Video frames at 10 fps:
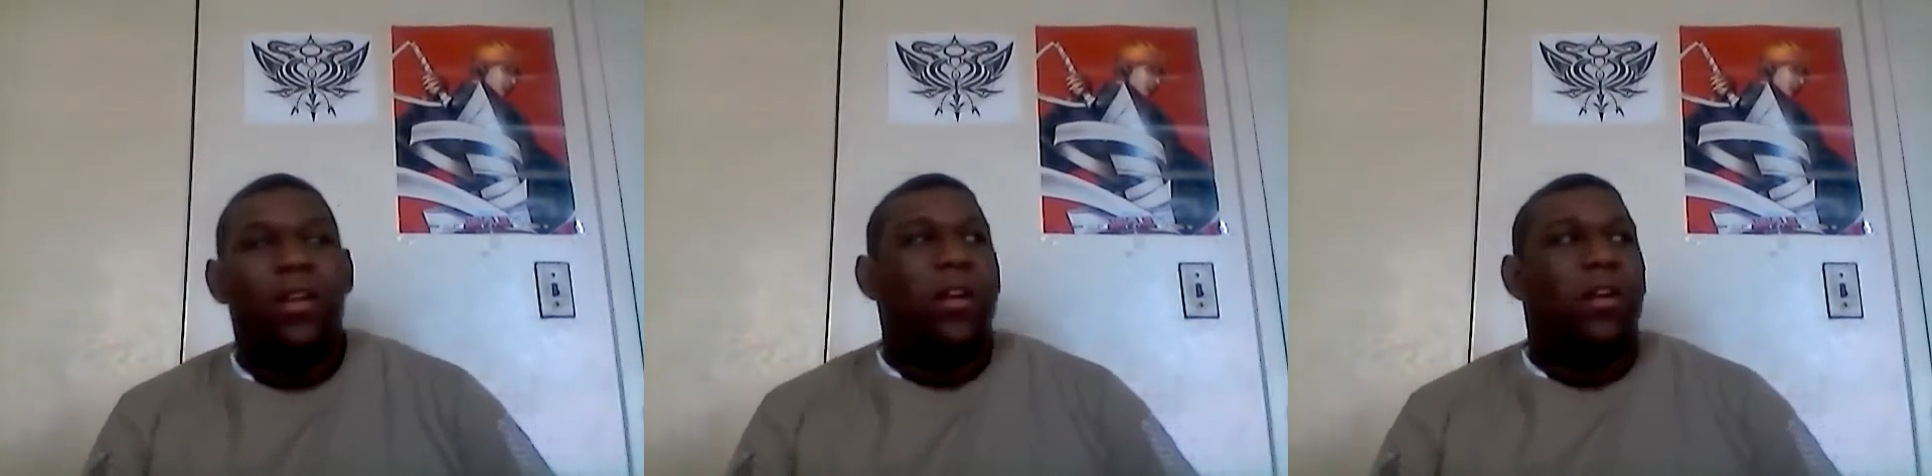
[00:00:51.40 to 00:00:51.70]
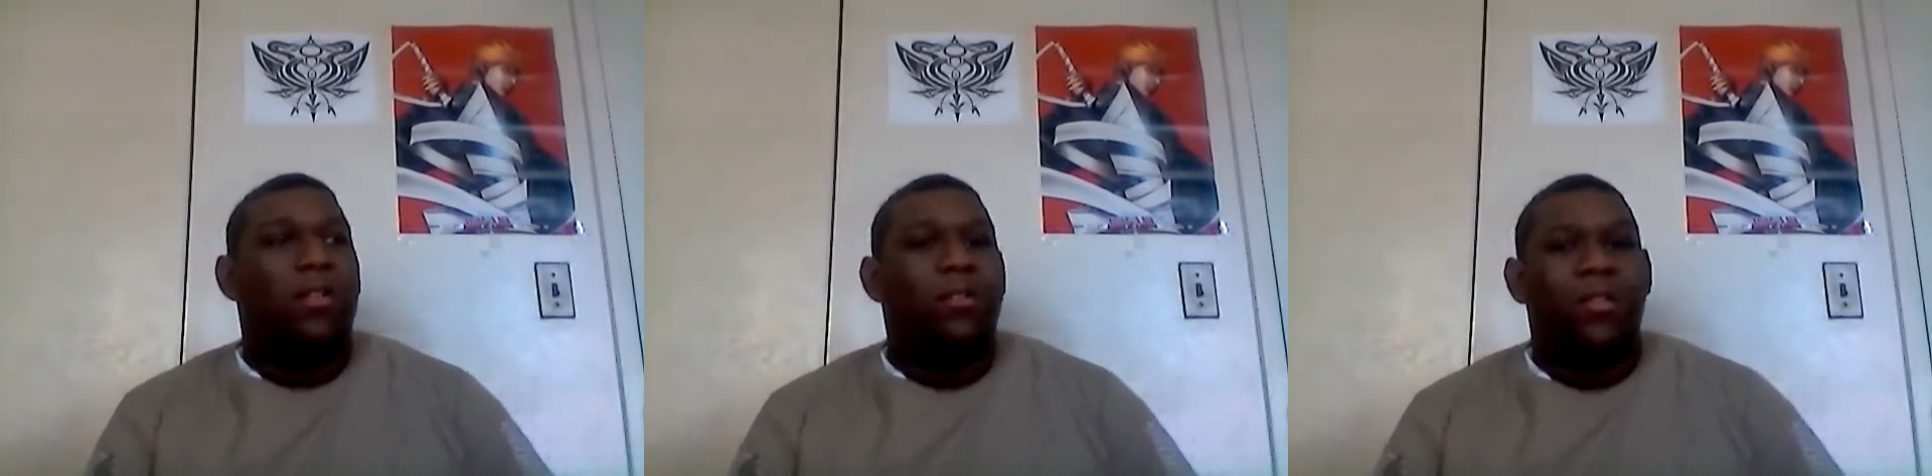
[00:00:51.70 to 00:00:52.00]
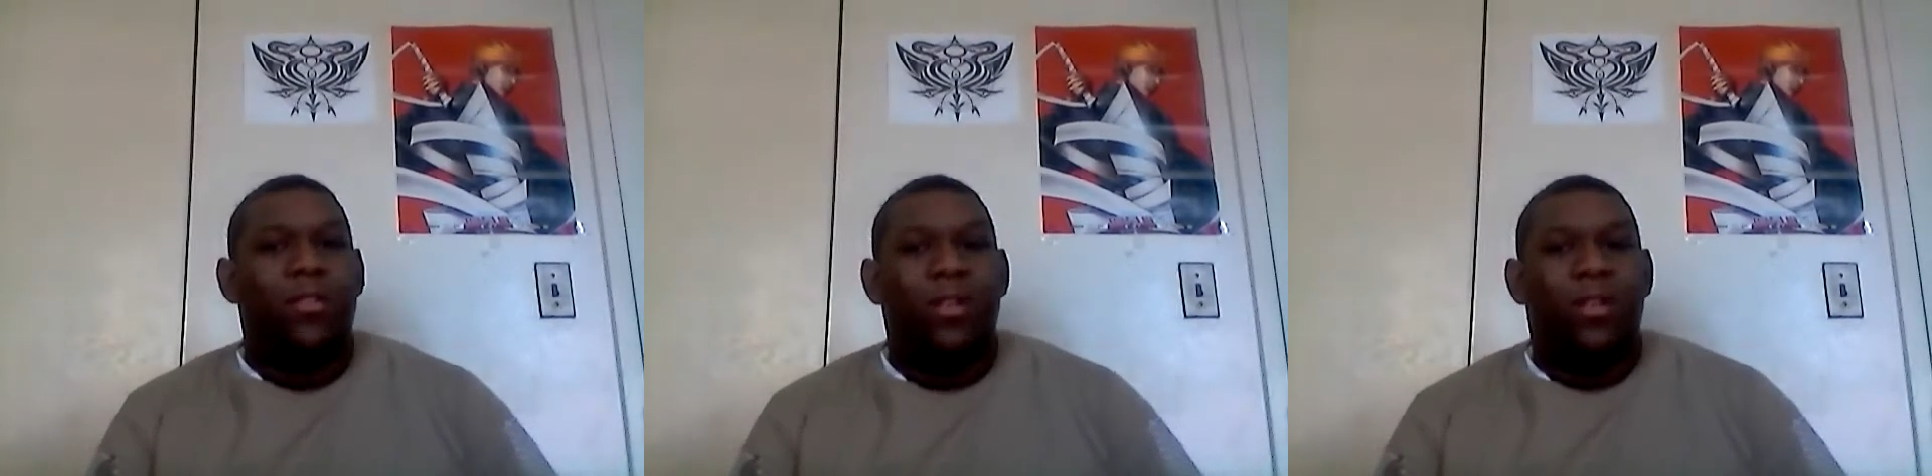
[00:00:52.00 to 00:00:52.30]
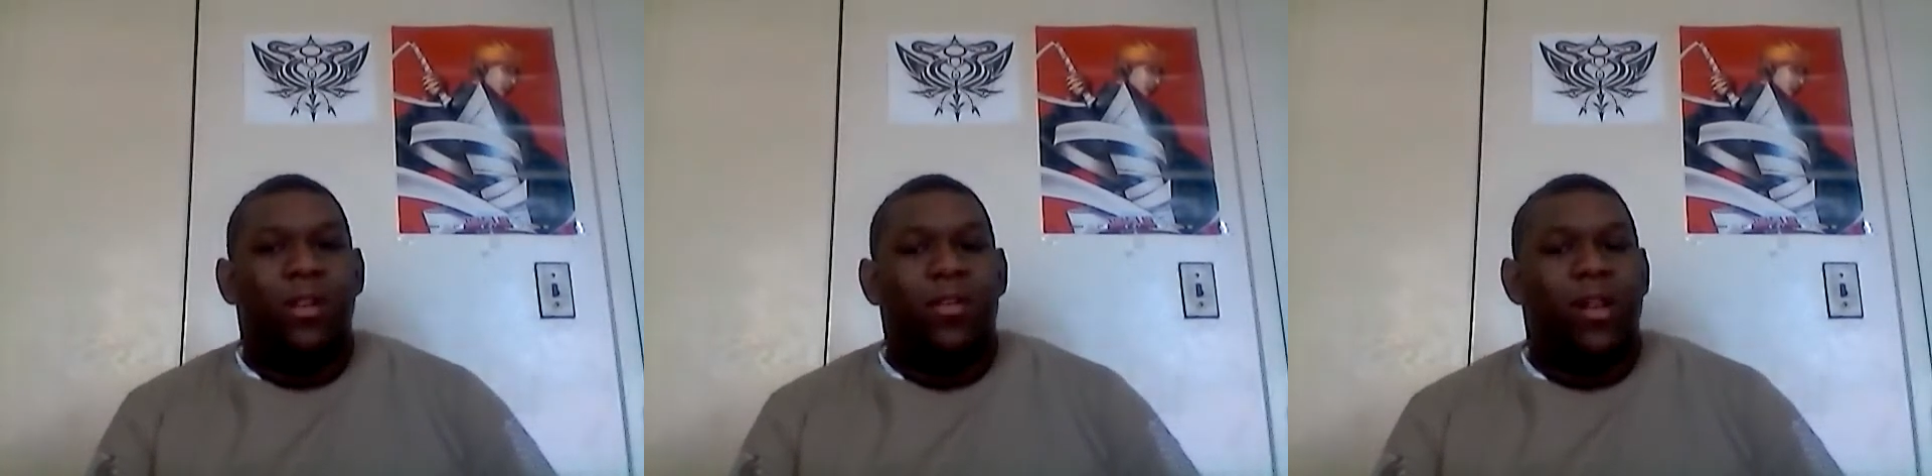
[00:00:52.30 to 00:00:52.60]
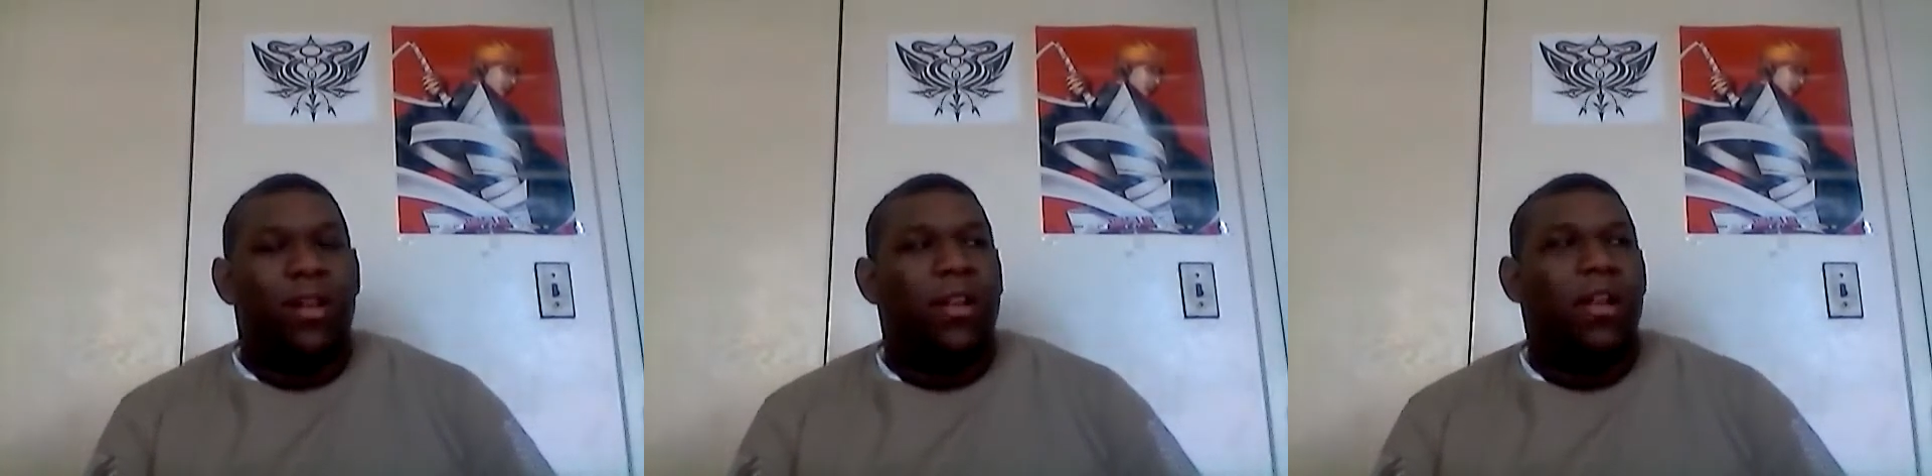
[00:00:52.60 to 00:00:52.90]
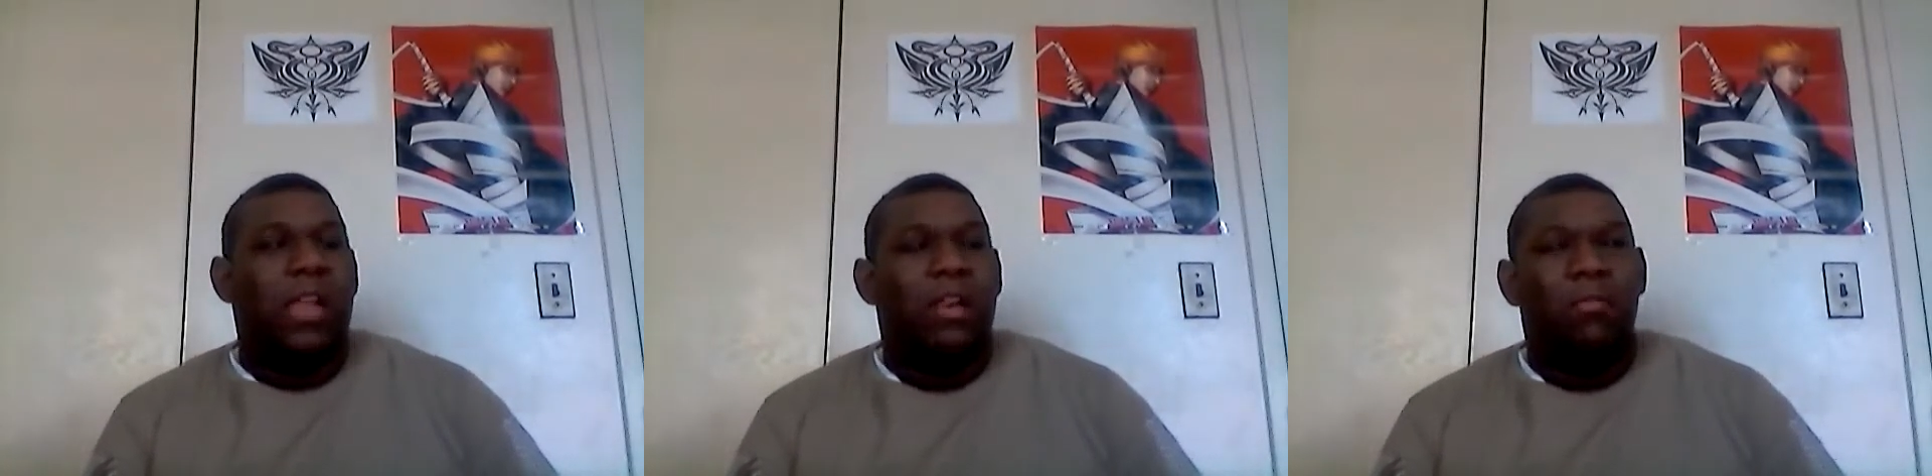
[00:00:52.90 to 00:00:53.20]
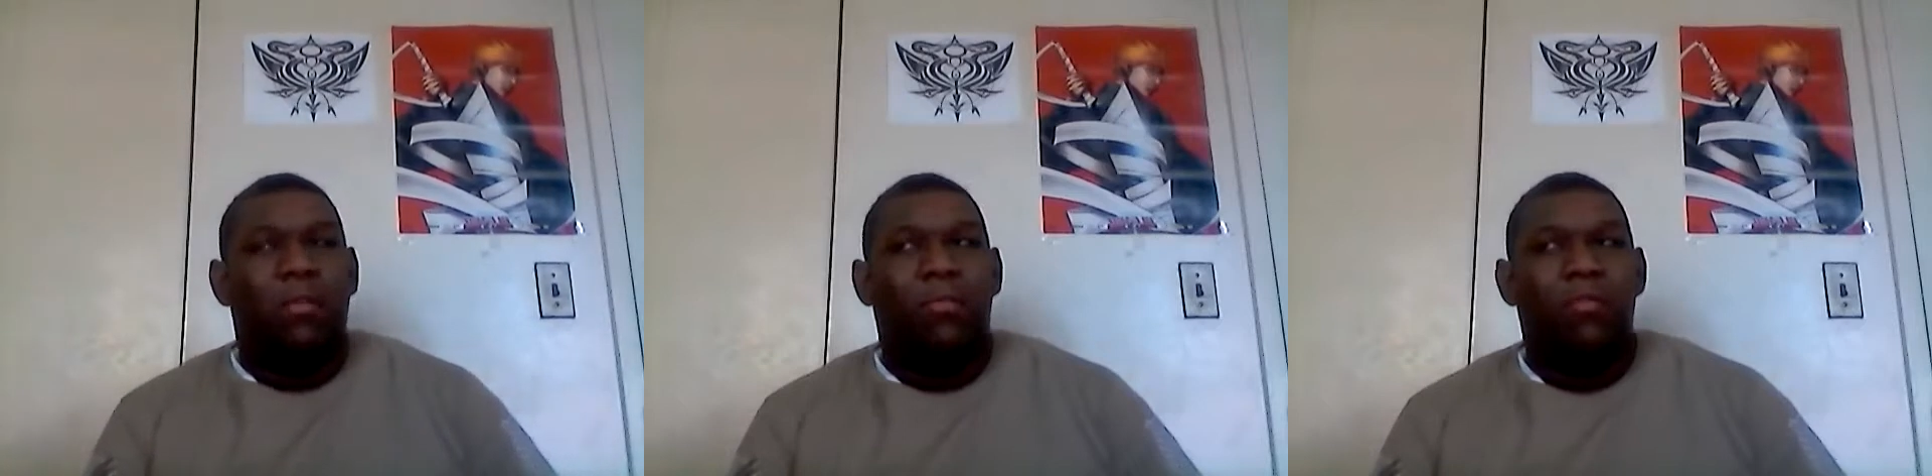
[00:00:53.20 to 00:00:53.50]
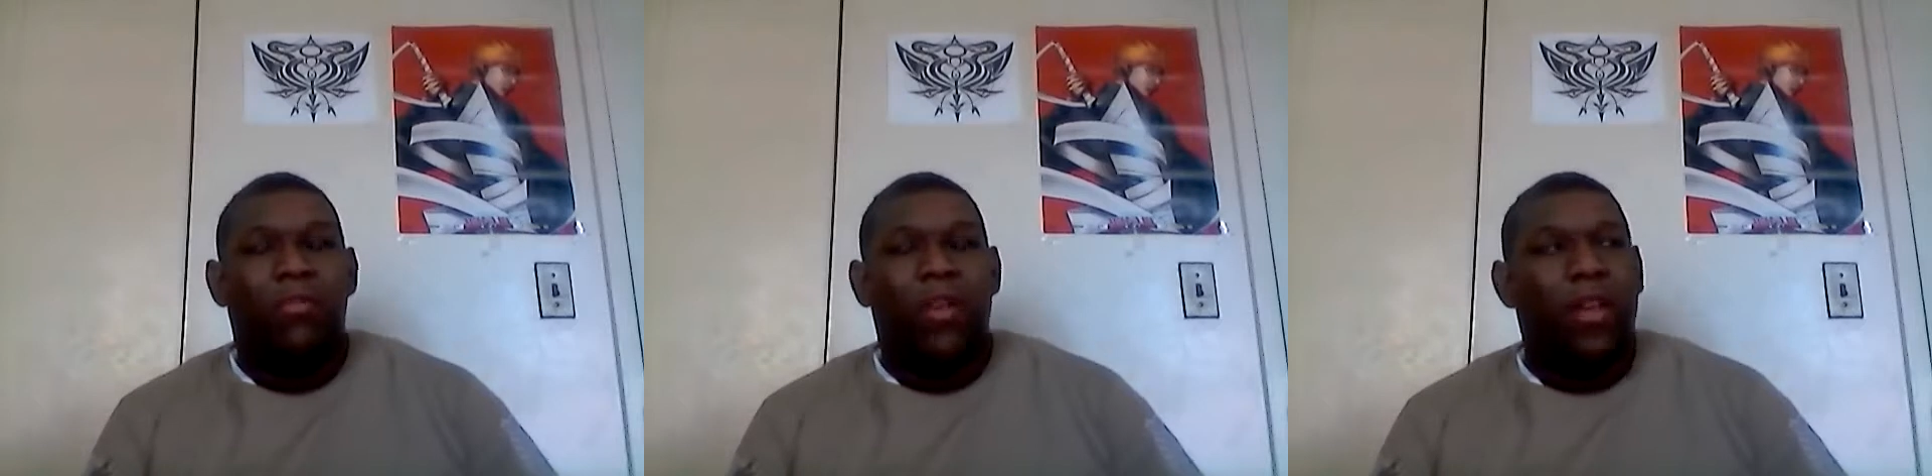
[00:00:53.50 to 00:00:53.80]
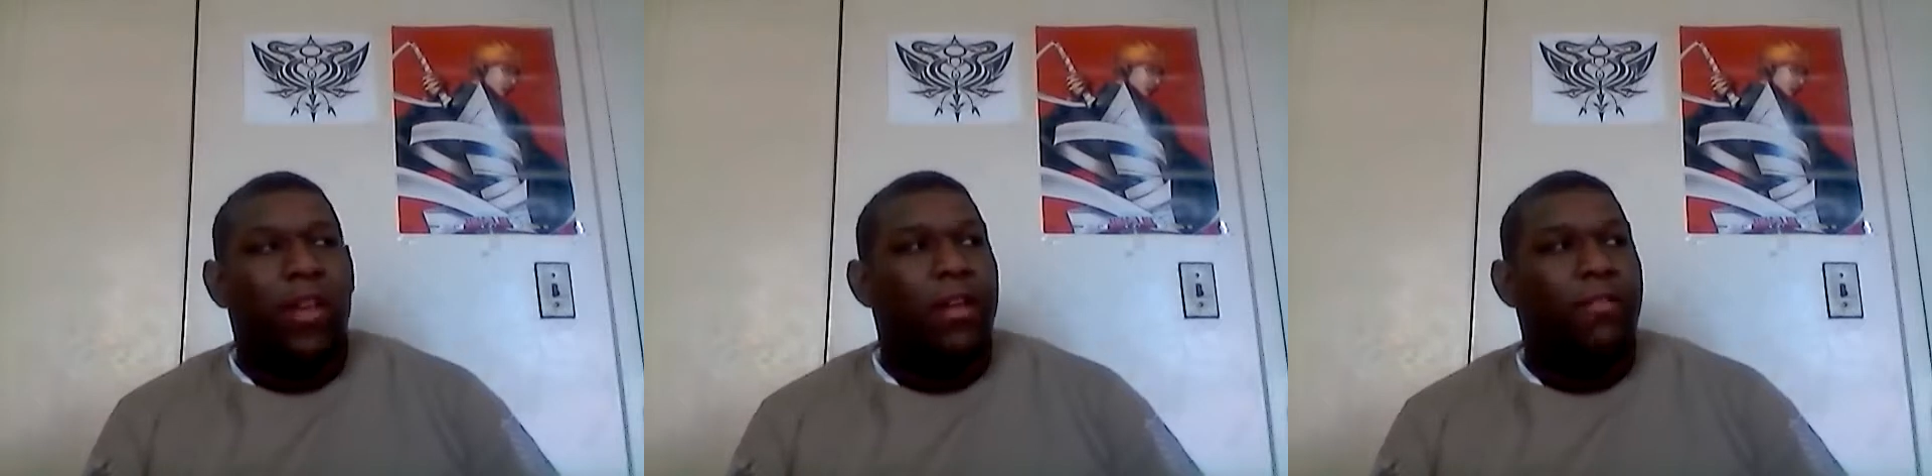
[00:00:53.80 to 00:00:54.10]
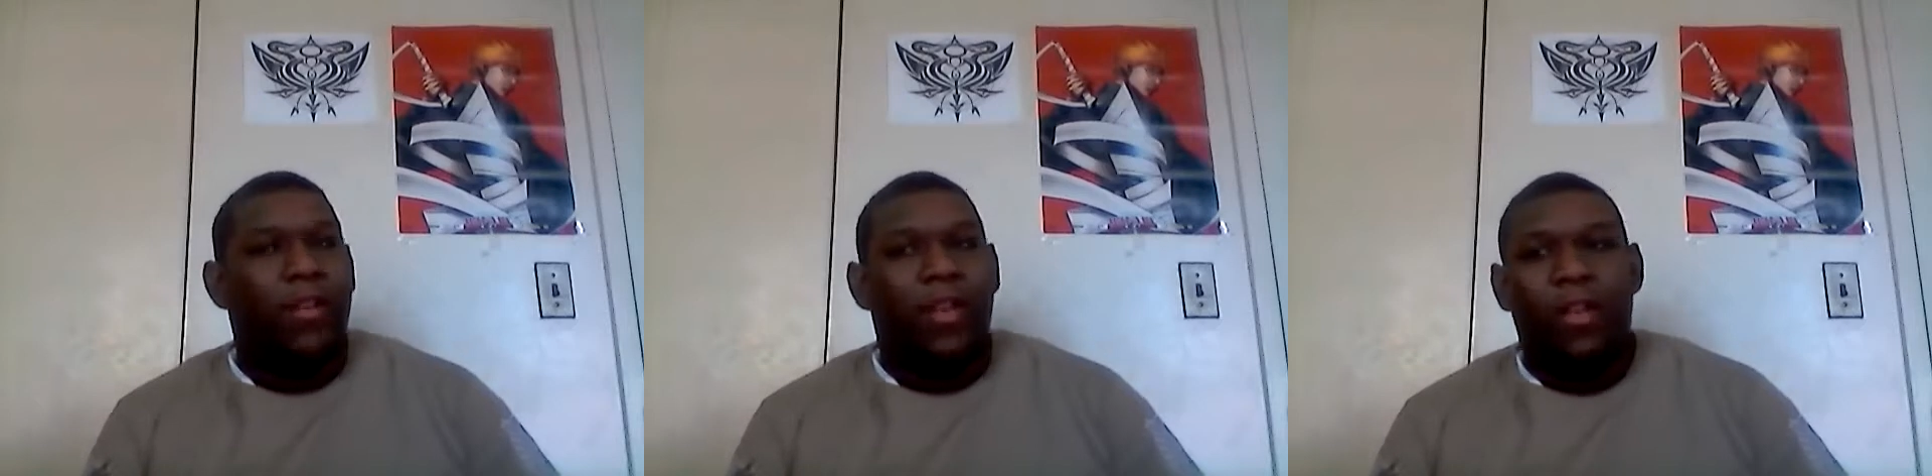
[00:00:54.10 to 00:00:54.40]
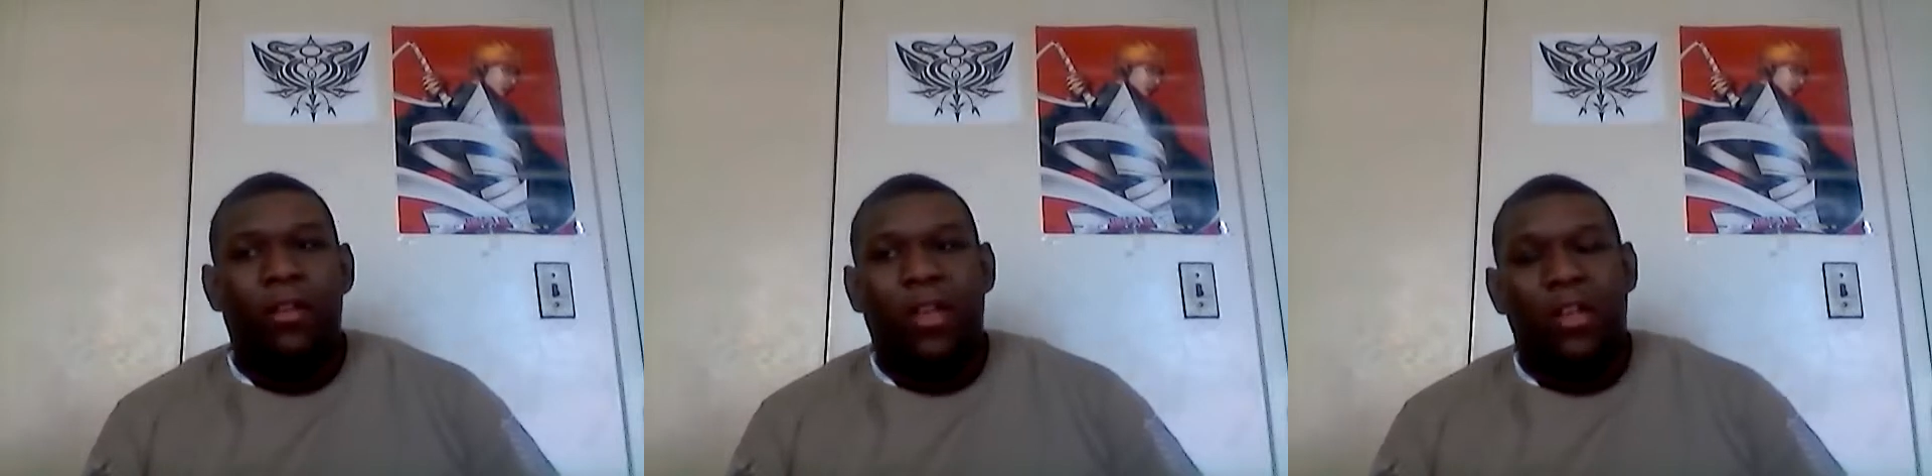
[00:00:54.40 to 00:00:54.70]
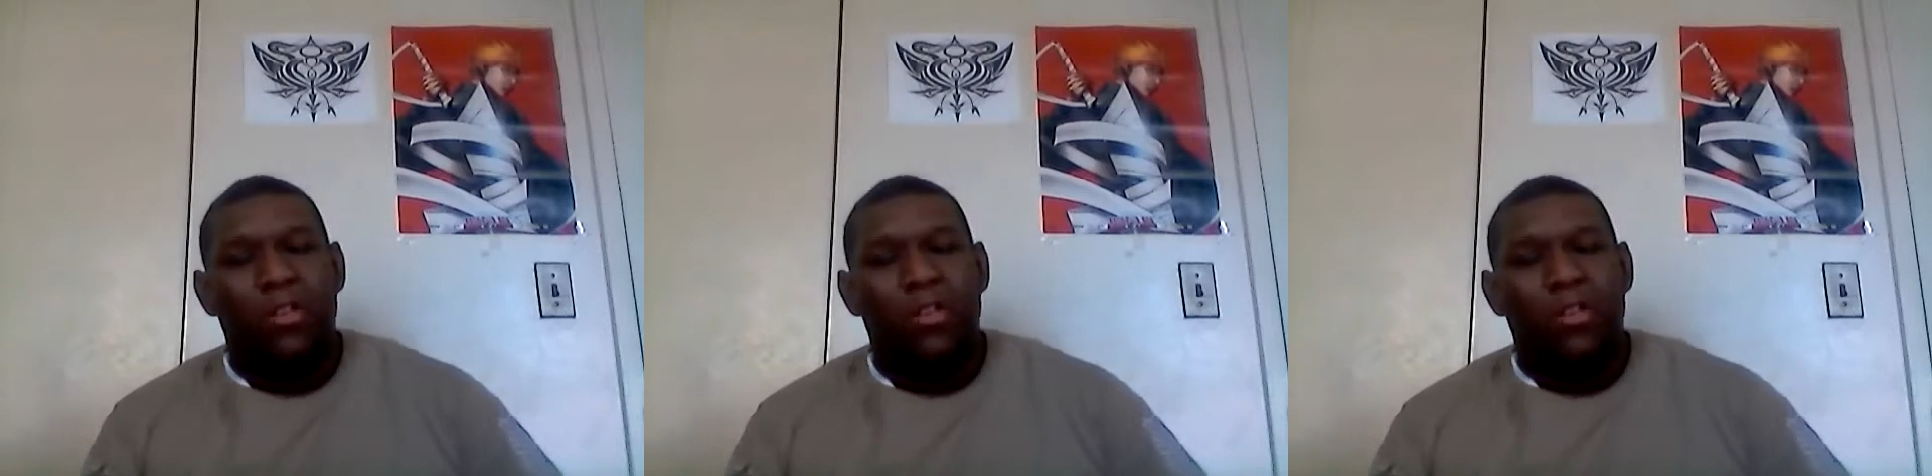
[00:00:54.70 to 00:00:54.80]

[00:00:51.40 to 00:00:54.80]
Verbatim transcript: Oh, and the movie and everything.